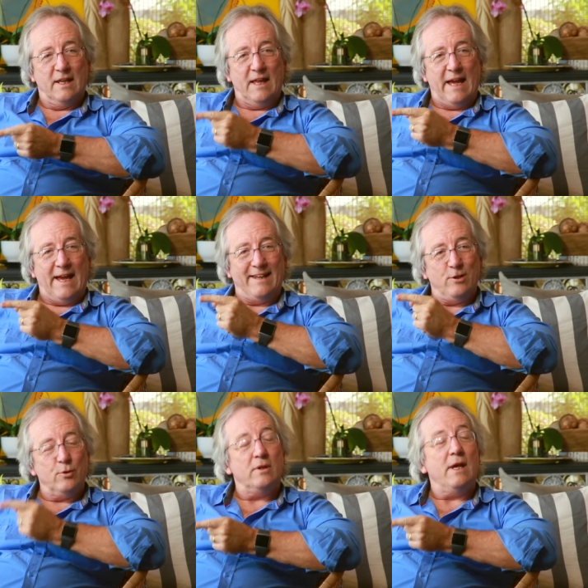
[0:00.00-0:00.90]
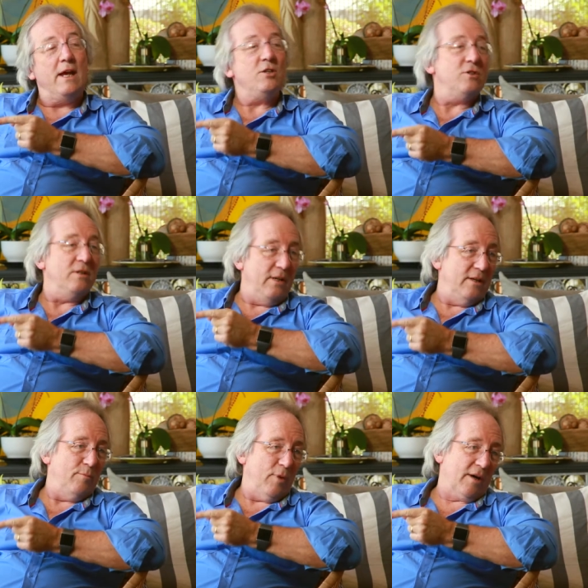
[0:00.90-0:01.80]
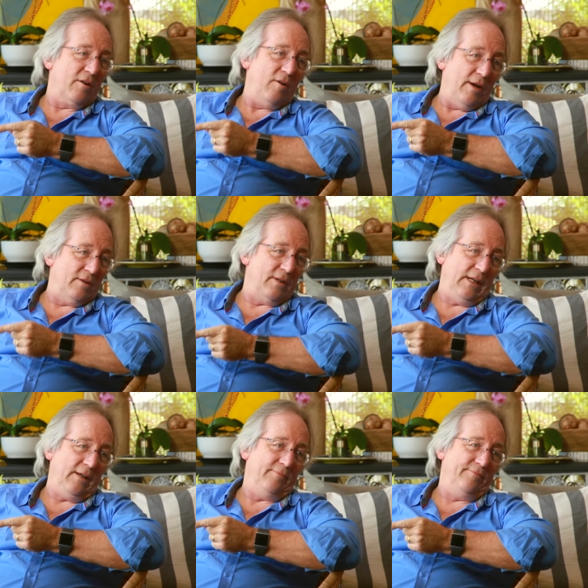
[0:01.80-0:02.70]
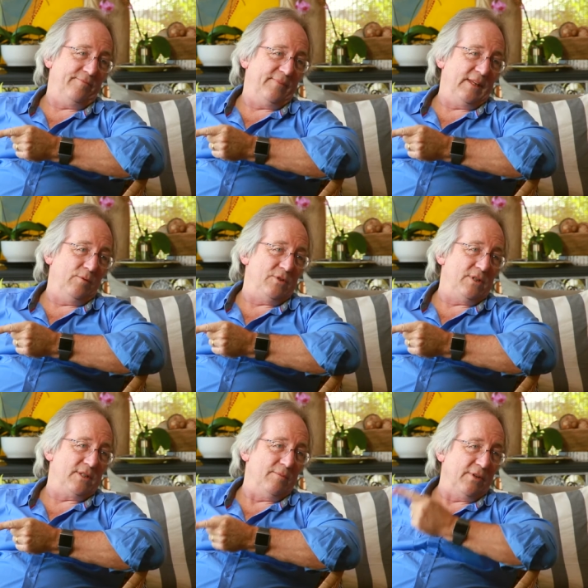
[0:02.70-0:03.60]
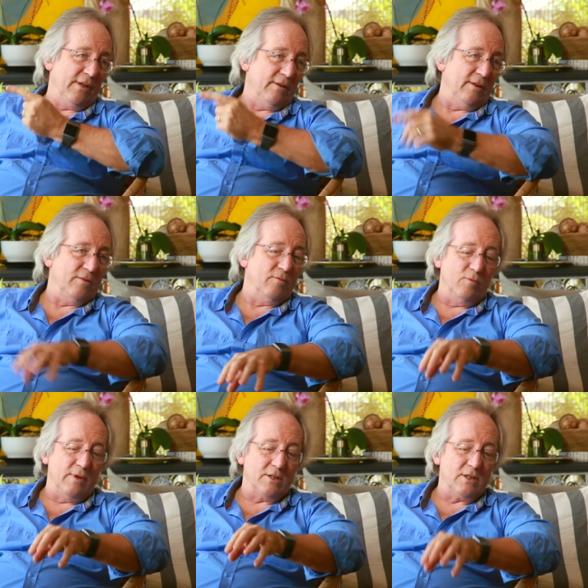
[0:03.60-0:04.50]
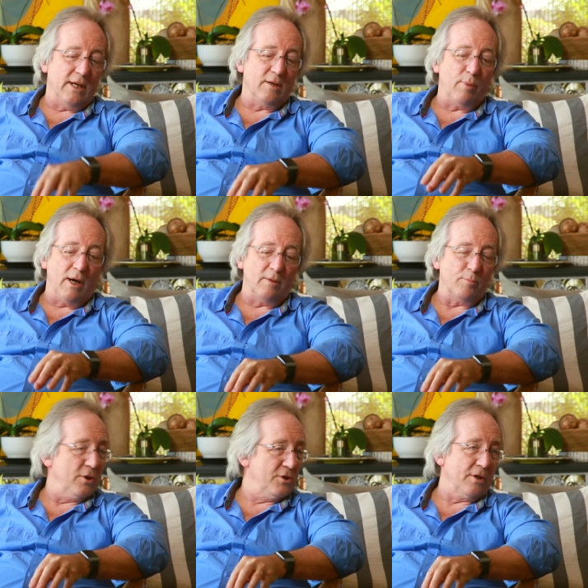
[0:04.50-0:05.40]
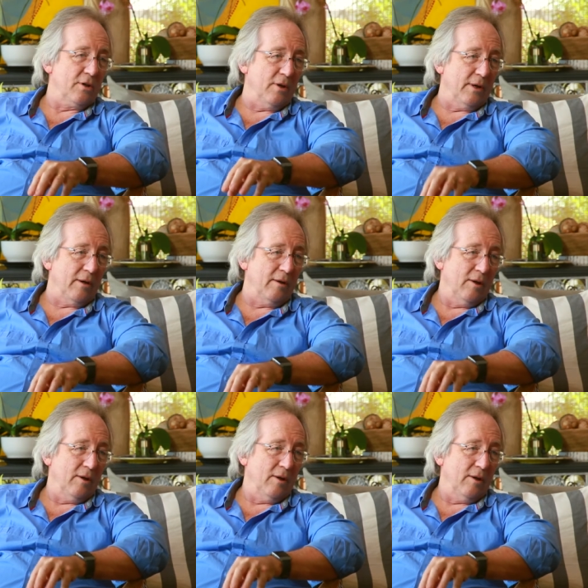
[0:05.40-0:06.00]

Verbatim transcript: and you can engineer microalgae, which is something that we actually had a pilot project going